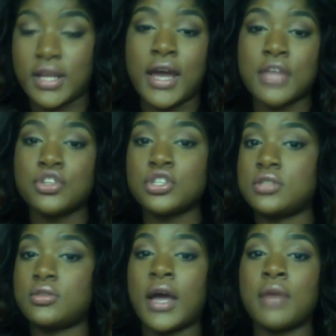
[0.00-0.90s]

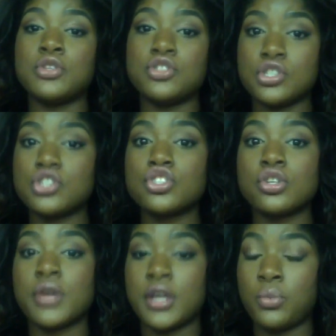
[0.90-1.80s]
I was just sure
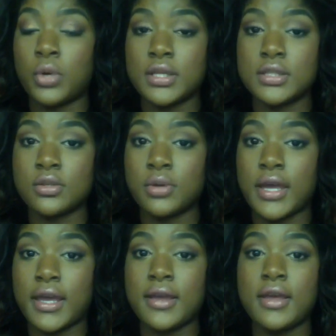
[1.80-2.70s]
it was, okay?